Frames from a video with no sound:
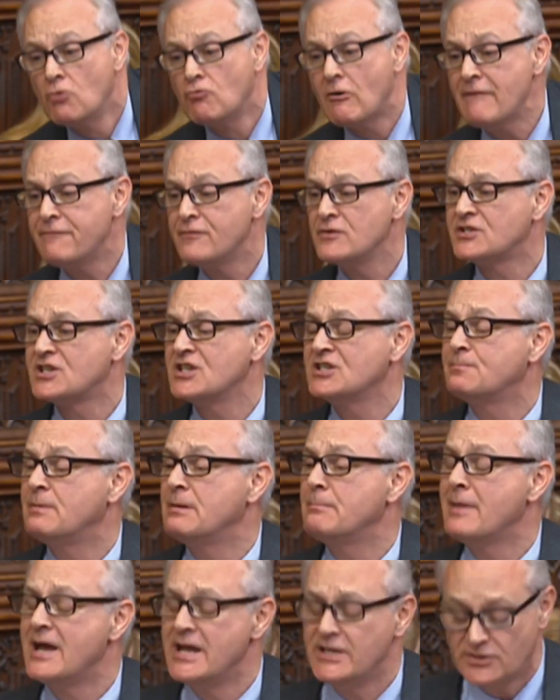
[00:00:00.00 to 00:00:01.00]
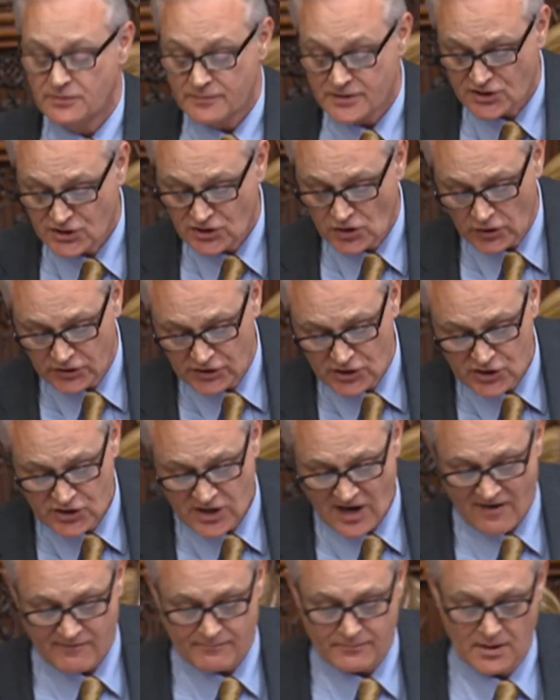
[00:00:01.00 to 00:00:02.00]
Reference has been made to the
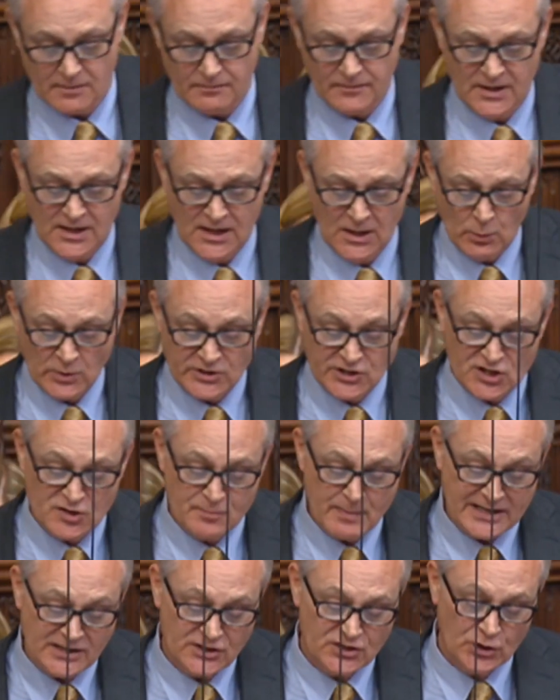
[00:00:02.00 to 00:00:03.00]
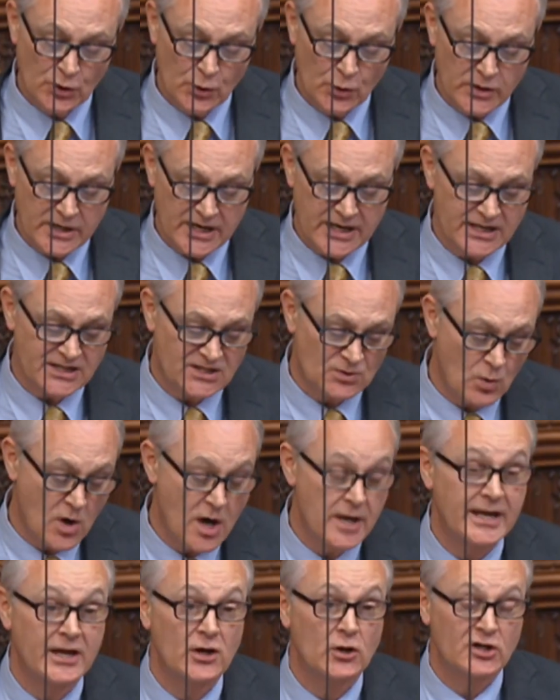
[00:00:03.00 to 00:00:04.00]
Scottish Government, which has spent 2 years
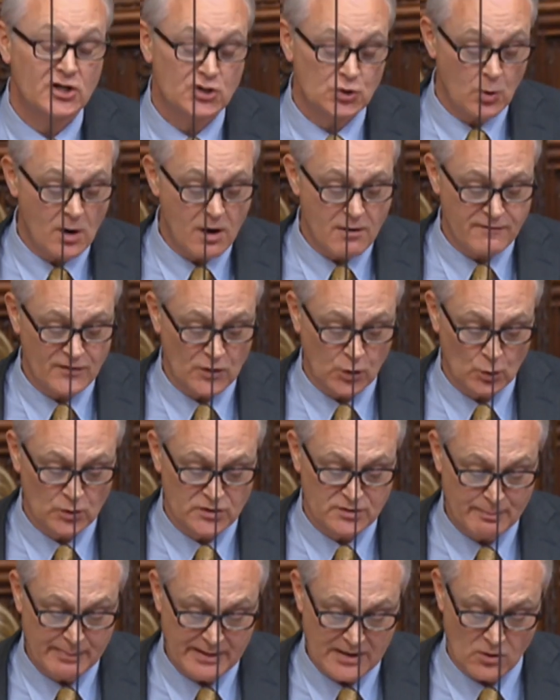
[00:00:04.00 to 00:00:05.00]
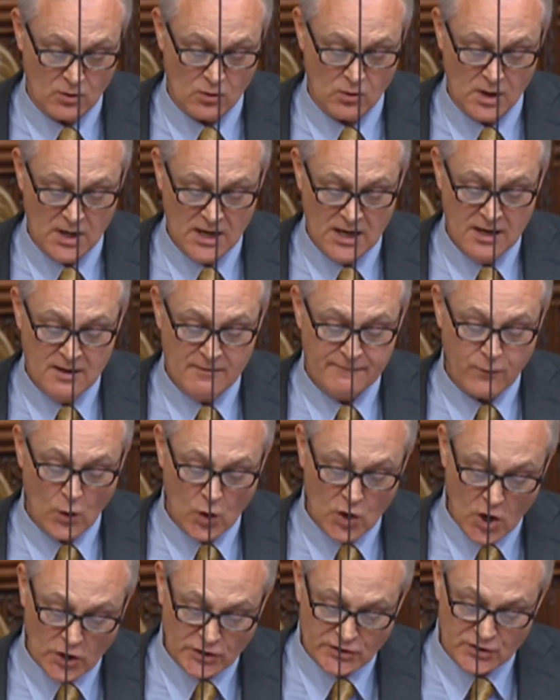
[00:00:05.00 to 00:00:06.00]
working on a 12-clause bill
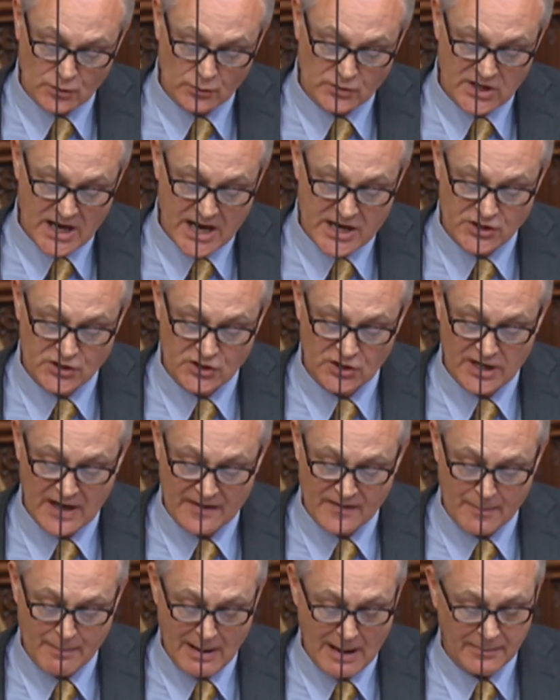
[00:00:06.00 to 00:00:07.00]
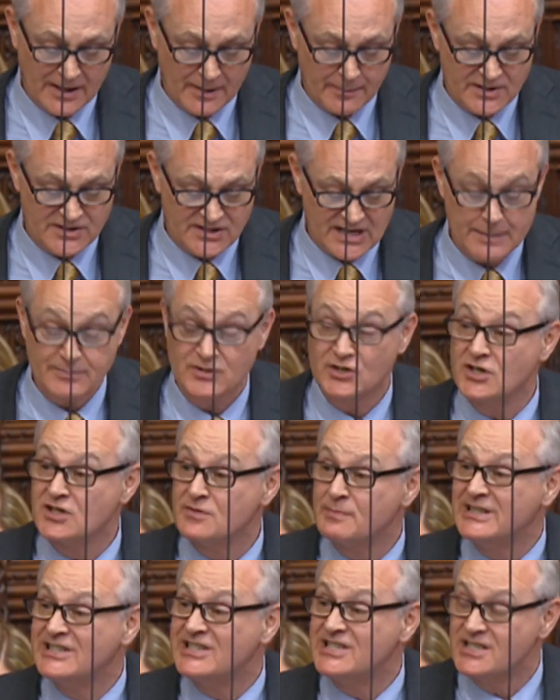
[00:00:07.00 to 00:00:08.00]
for consultation, and the public perception
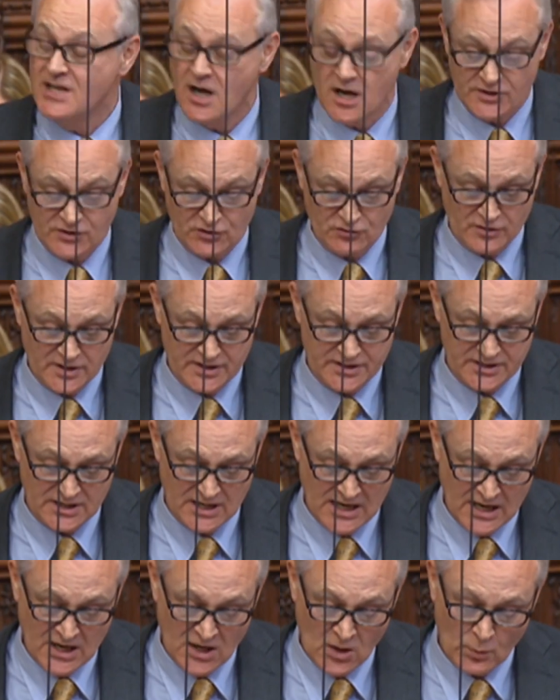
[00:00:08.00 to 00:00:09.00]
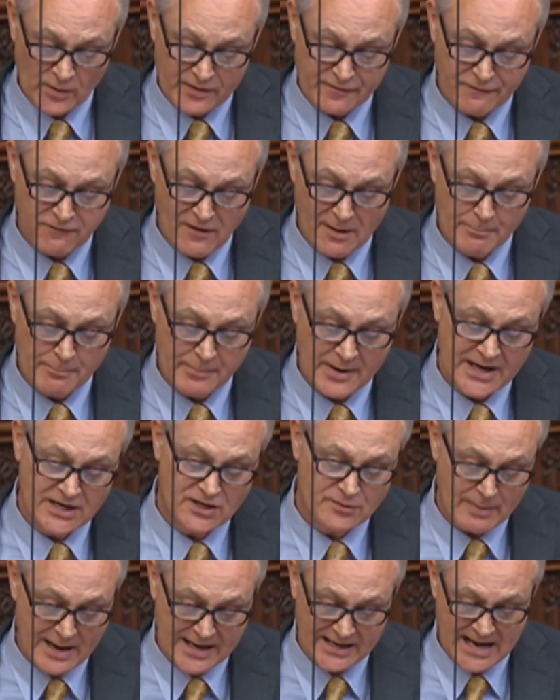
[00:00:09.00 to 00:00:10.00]
has been disastrous, with
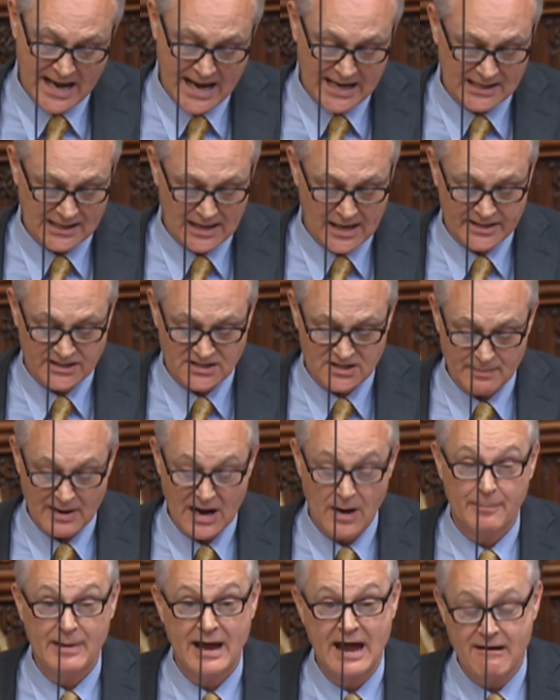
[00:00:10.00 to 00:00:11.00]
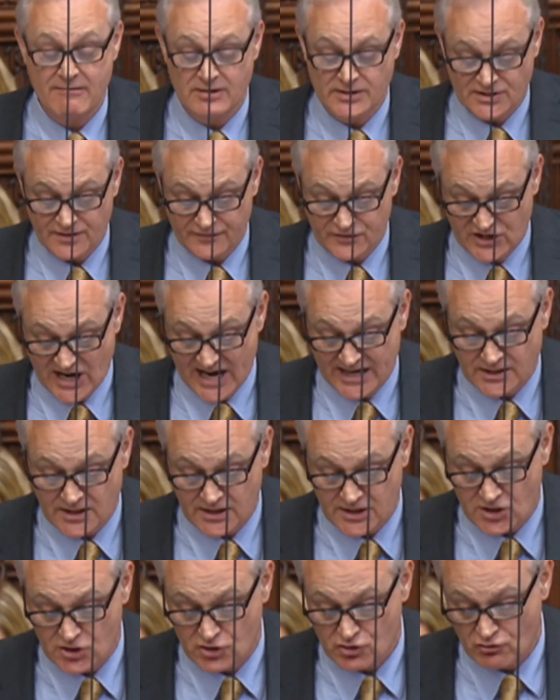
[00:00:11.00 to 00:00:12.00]
front-page banner headlines about parents of
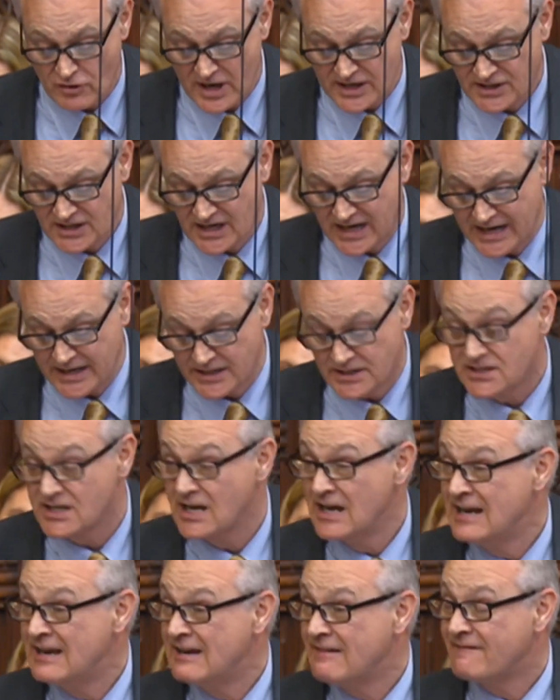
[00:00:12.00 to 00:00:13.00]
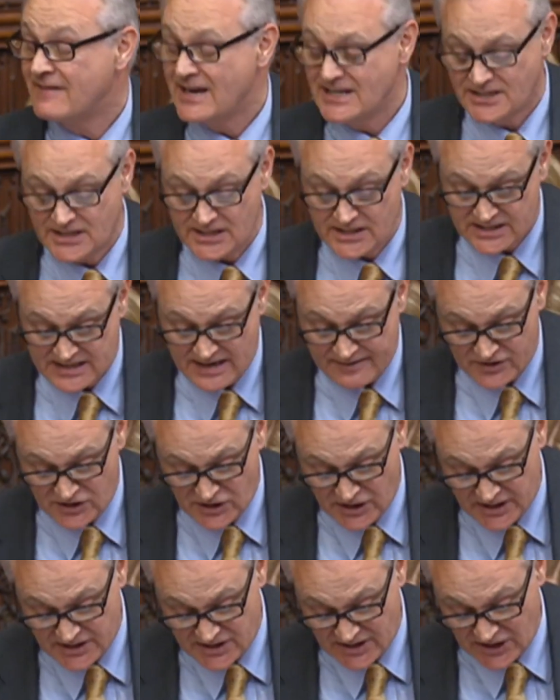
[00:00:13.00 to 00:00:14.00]
gender-distressed kids facing
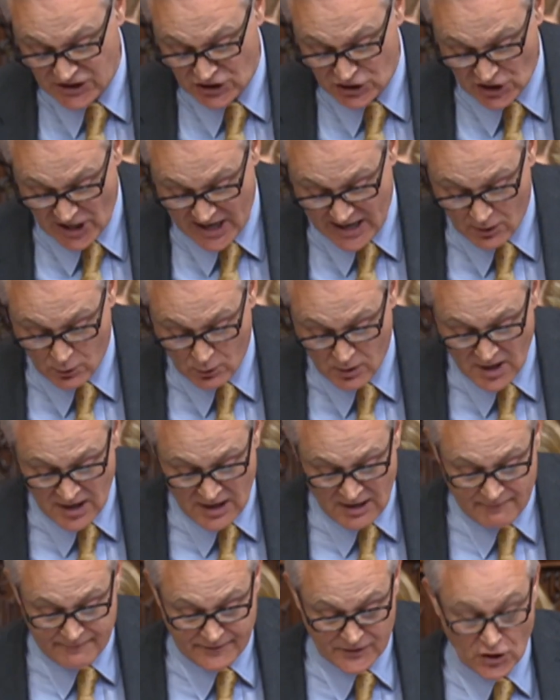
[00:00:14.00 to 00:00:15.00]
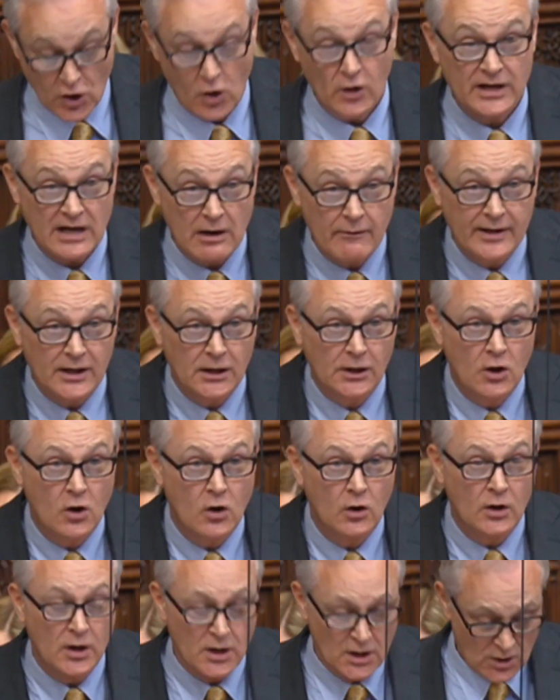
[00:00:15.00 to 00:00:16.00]
7 years in jail for not going
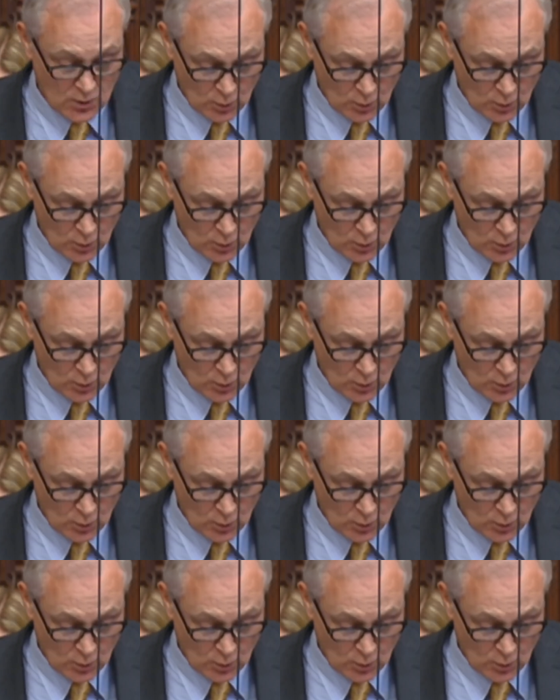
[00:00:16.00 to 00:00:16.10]
along